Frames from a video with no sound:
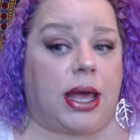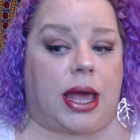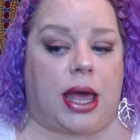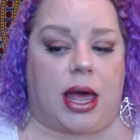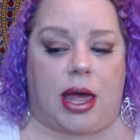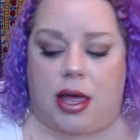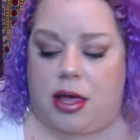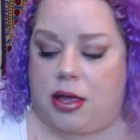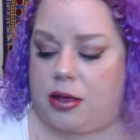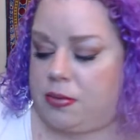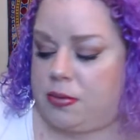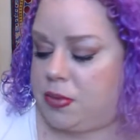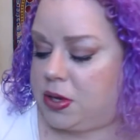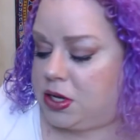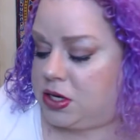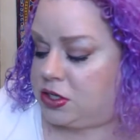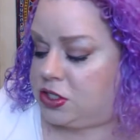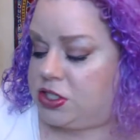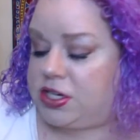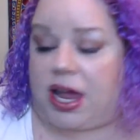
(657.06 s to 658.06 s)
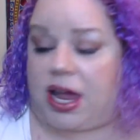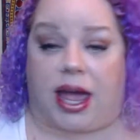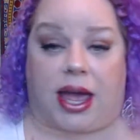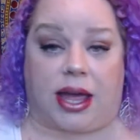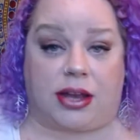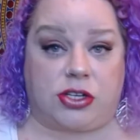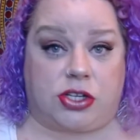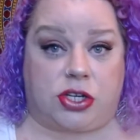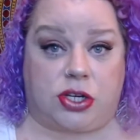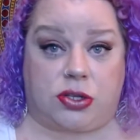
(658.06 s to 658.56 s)
to
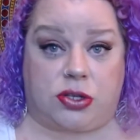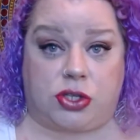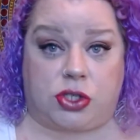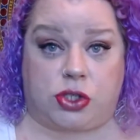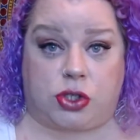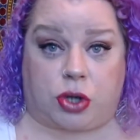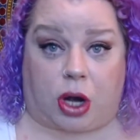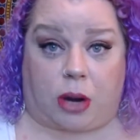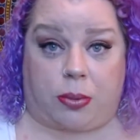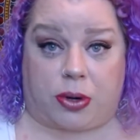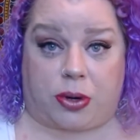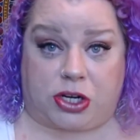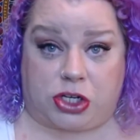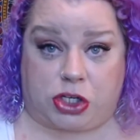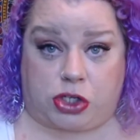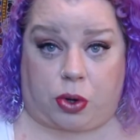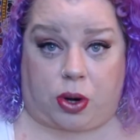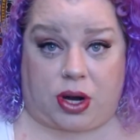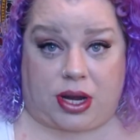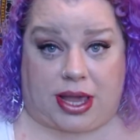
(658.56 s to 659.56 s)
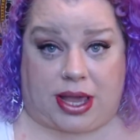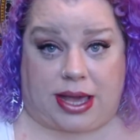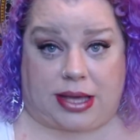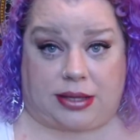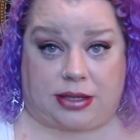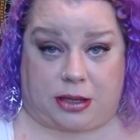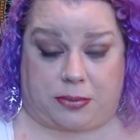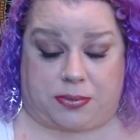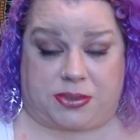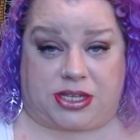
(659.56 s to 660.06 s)
add to the strawberry shortcake
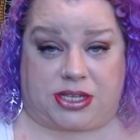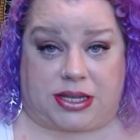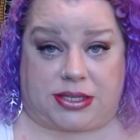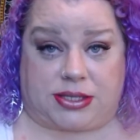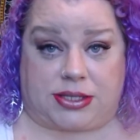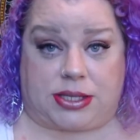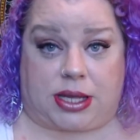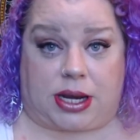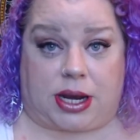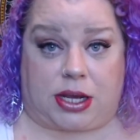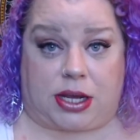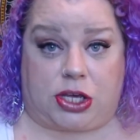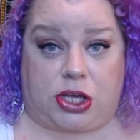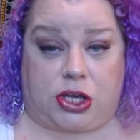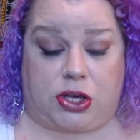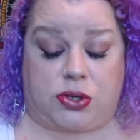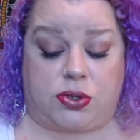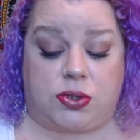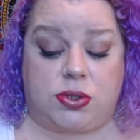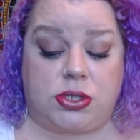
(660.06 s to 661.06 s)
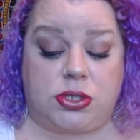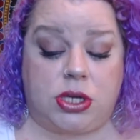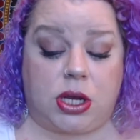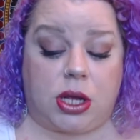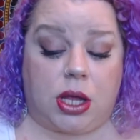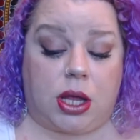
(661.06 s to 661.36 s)
LipSense that I used.